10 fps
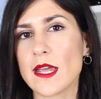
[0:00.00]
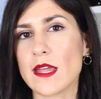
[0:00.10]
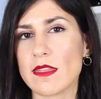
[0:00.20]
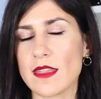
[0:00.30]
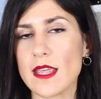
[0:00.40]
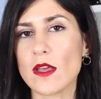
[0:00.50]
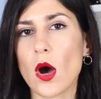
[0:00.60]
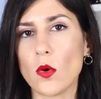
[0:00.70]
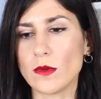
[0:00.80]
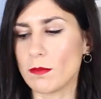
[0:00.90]
in the
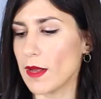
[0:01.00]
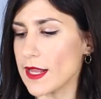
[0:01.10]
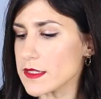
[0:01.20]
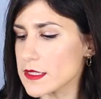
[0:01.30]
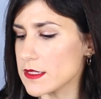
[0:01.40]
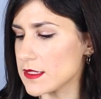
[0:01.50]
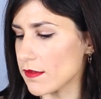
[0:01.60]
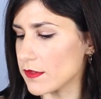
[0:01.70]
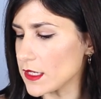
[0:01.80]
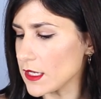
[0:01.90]
colder months,
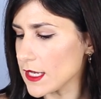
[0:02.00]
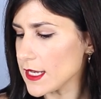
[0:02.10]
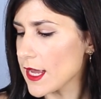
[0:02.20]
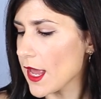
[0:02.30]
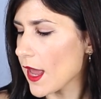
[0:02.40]
definitely.